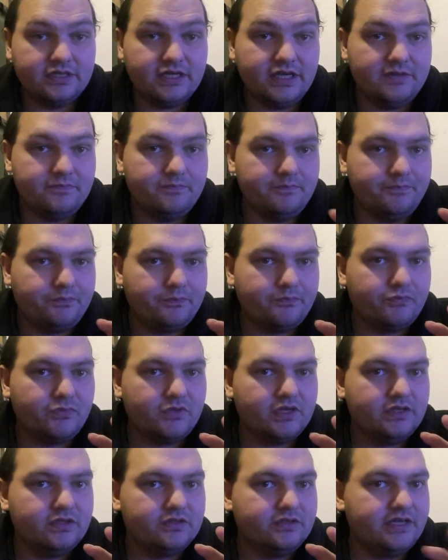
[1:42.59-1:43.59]

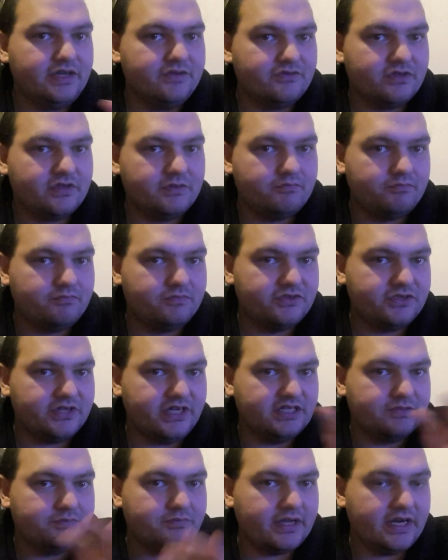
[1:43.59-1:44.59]
It gives the
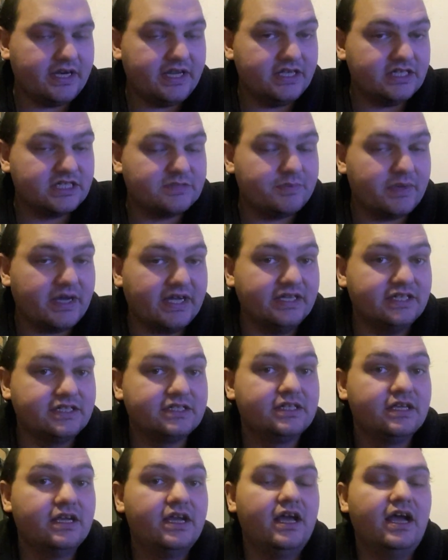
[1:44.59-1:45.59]
seeds plenty of
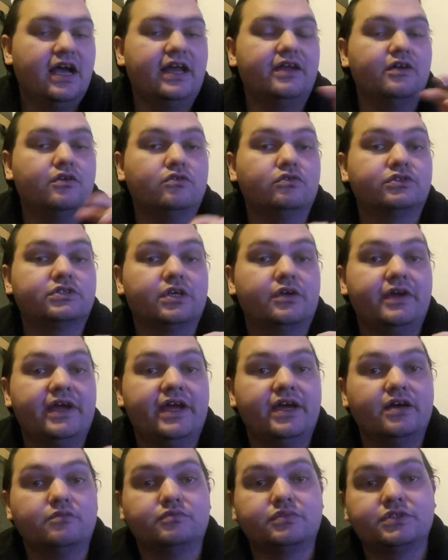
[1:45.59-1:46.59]
space, and it also
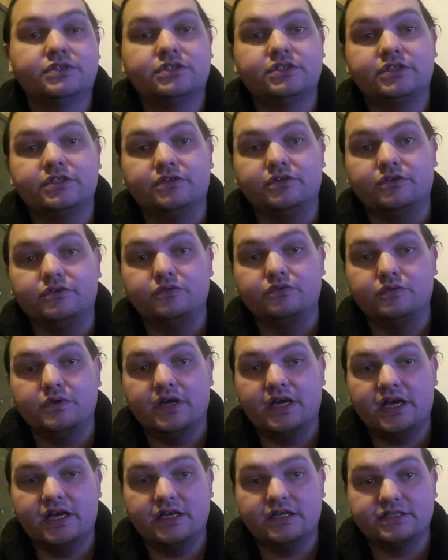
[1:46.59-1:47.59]
helps to
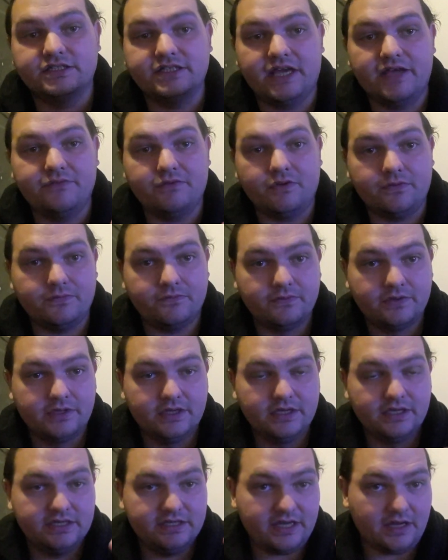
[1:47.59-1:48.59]
stave off
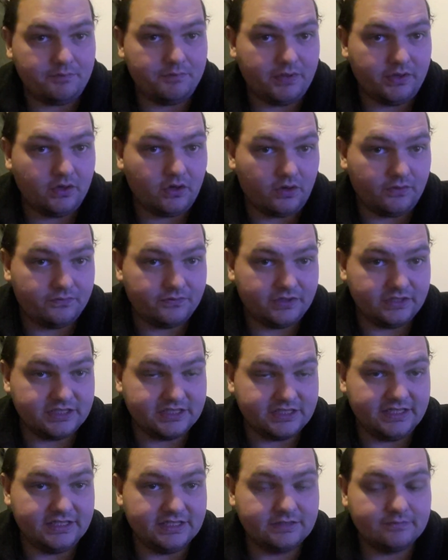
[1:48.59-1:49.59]
damping off
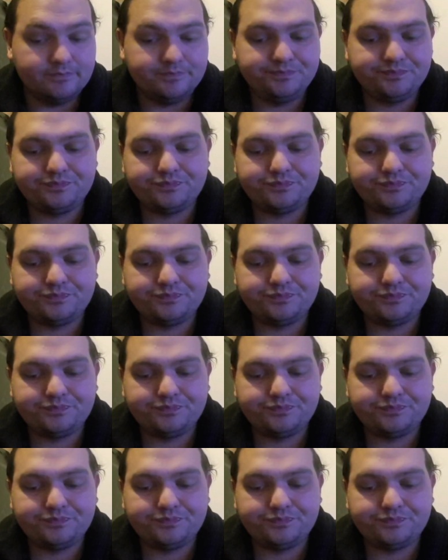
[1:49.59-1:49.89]
disease.